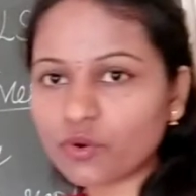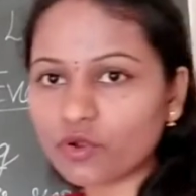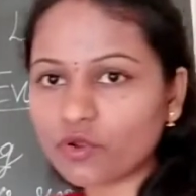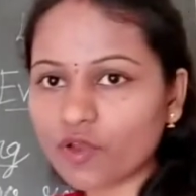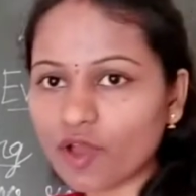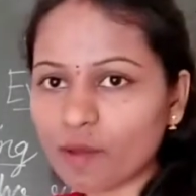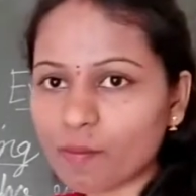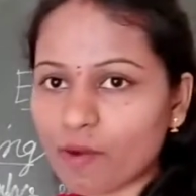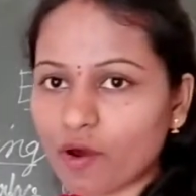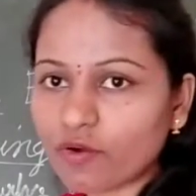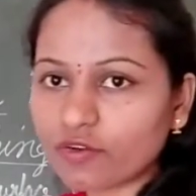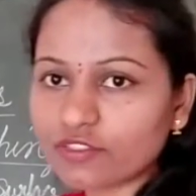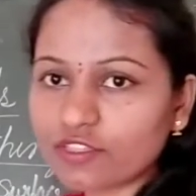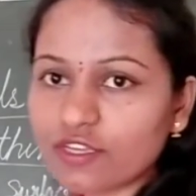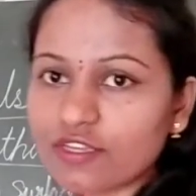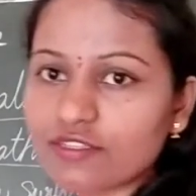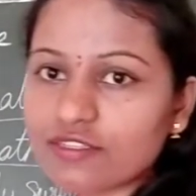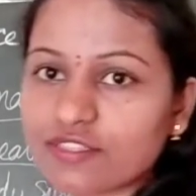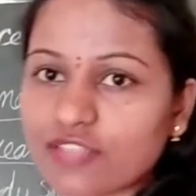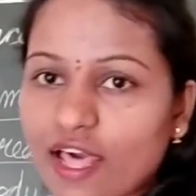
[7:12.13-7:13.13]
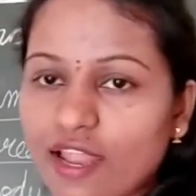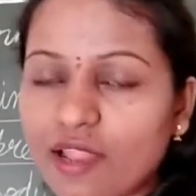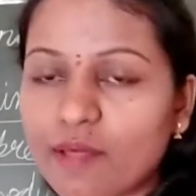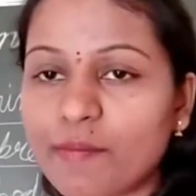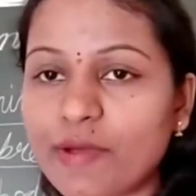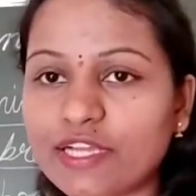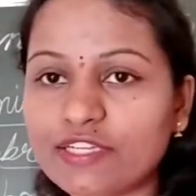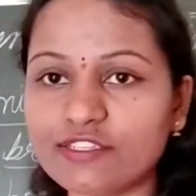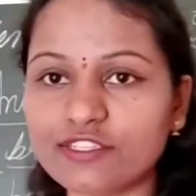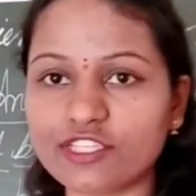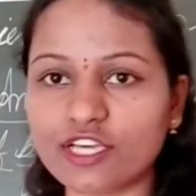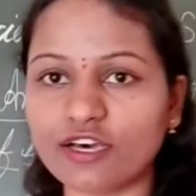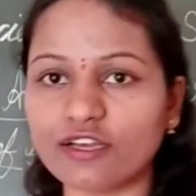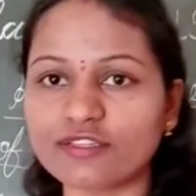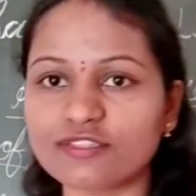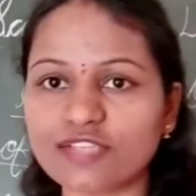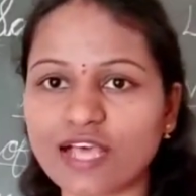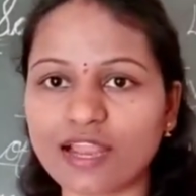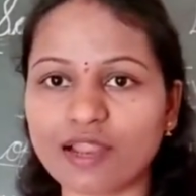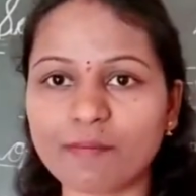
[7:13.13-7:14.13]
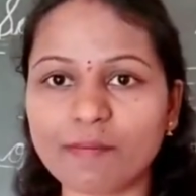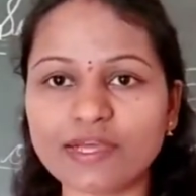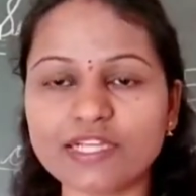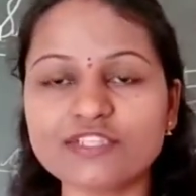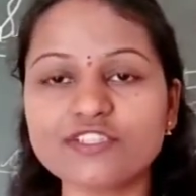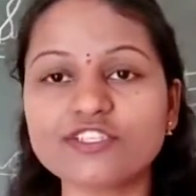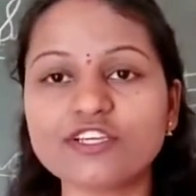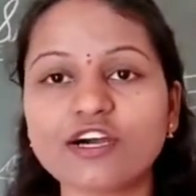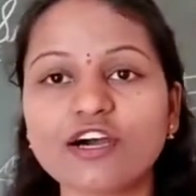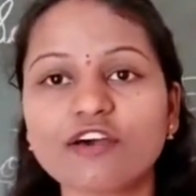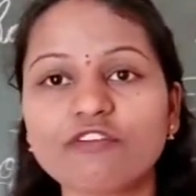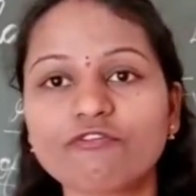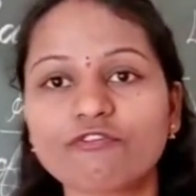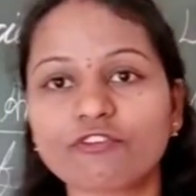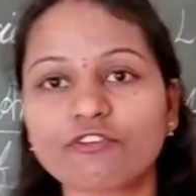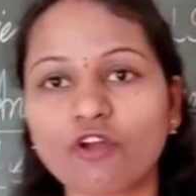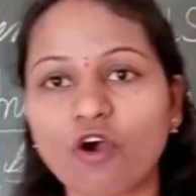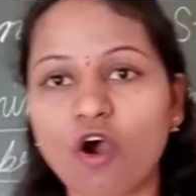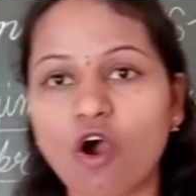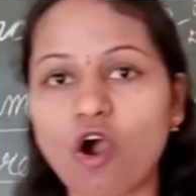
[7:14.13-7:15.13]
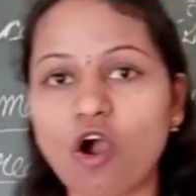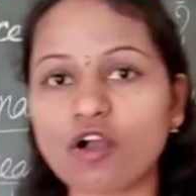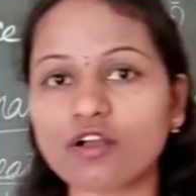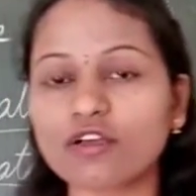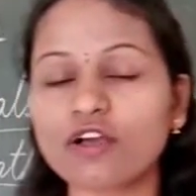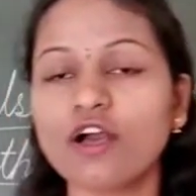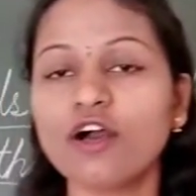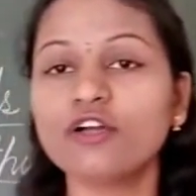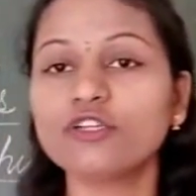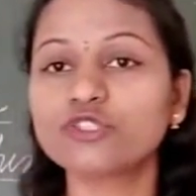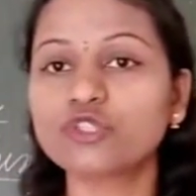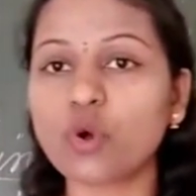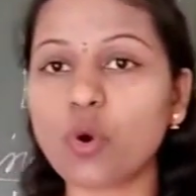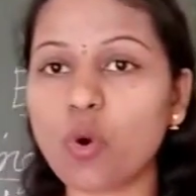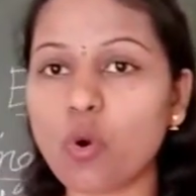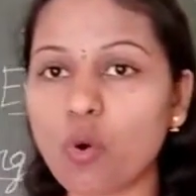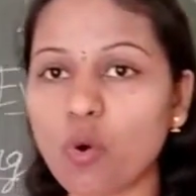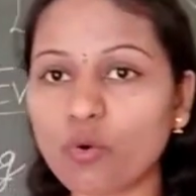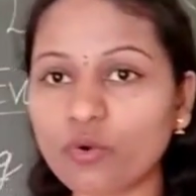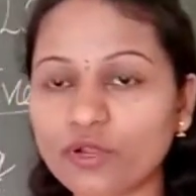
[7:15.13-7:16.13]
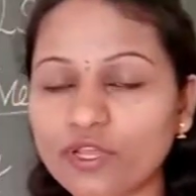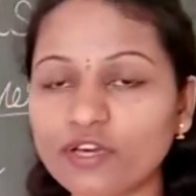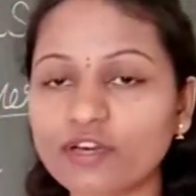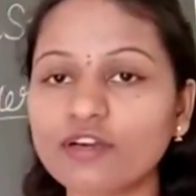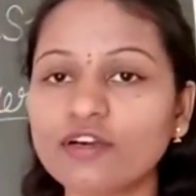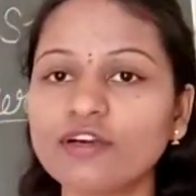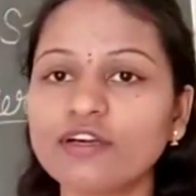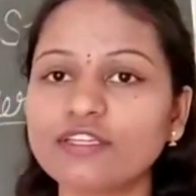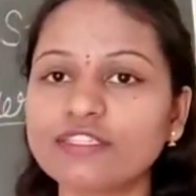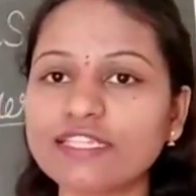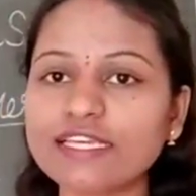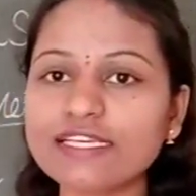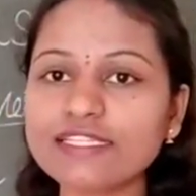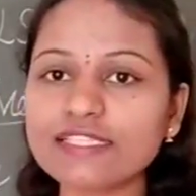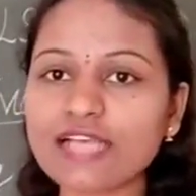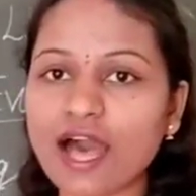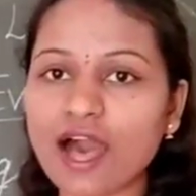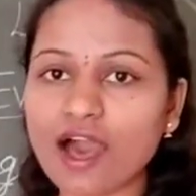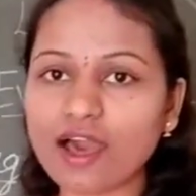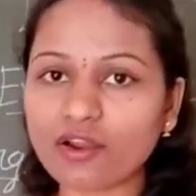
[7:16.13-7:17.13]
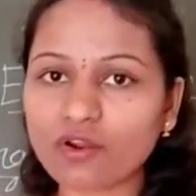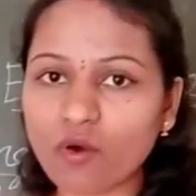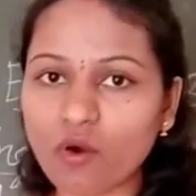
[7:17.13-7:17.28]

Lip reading: you about the salamander, frog, toad. These are